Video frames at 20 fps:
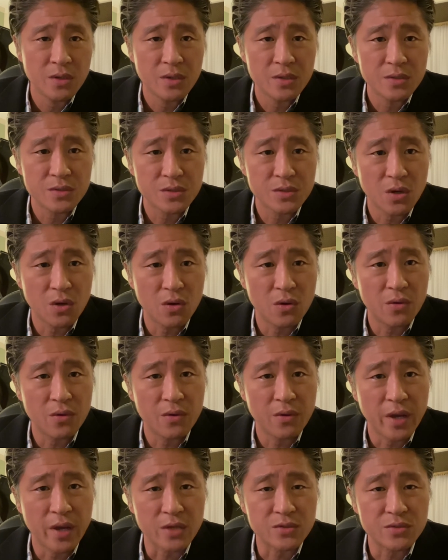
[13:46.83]

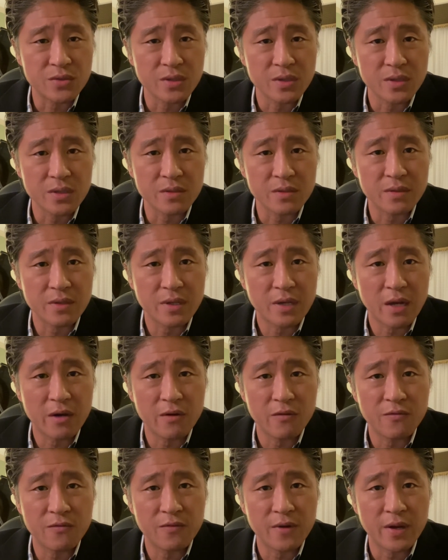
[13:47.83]
So actually it kind
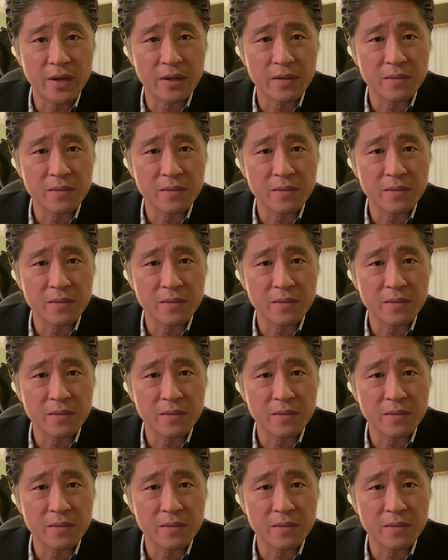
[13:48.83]
of like